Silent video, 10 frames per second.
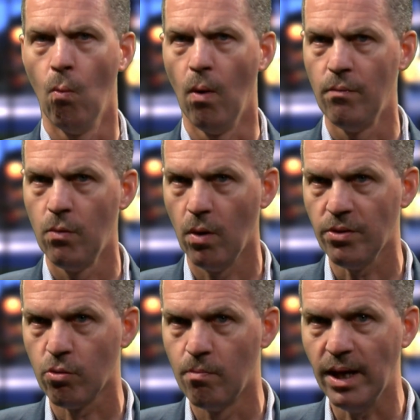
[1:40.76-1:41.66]
When we
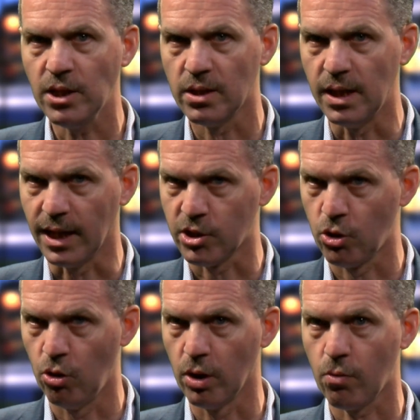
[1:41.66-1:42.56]
want to measure the
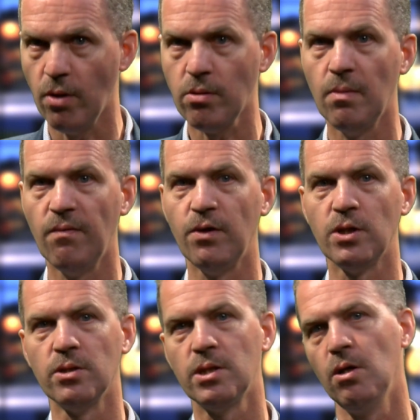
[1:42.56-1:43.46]
external quantum
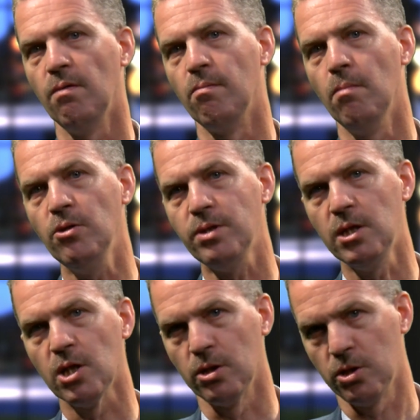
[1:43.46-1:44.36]
efficiency of a
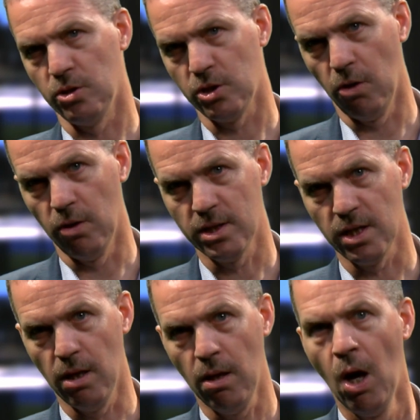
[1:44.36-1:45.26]
multi-junction solar
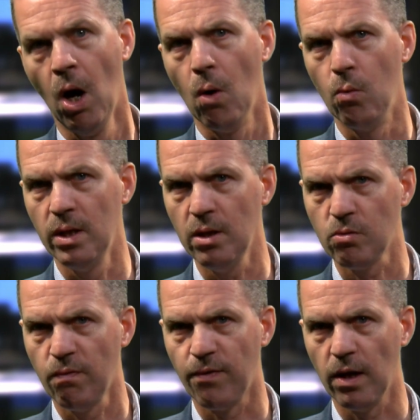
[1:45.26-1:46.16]
cell, we need
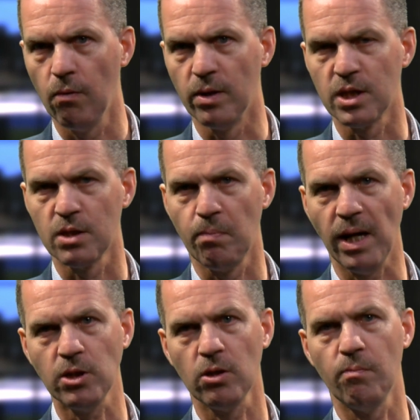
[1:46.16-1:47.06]
to follow a
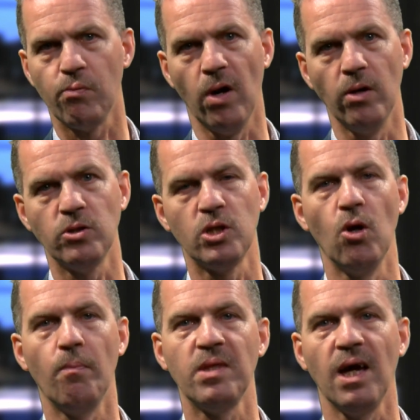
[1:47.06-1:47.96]
special approach
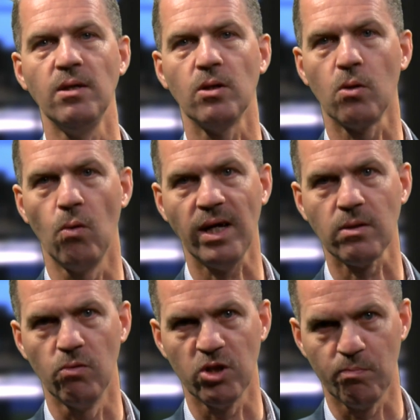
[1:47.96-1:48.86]
to obtain the
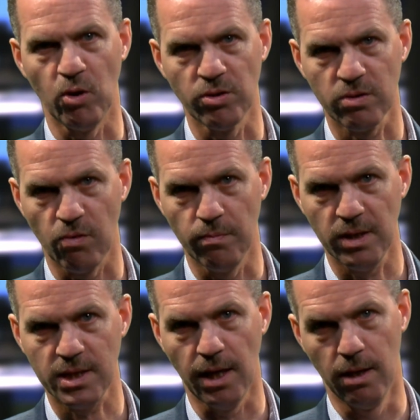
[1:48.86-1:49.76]
correct response from
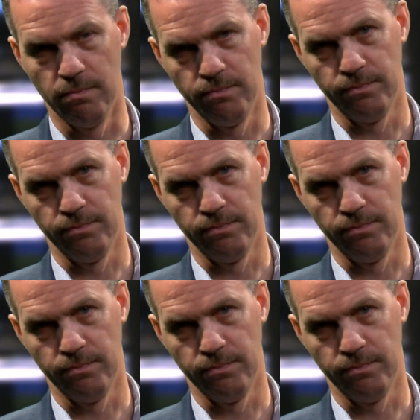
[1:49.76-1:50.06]
the cell.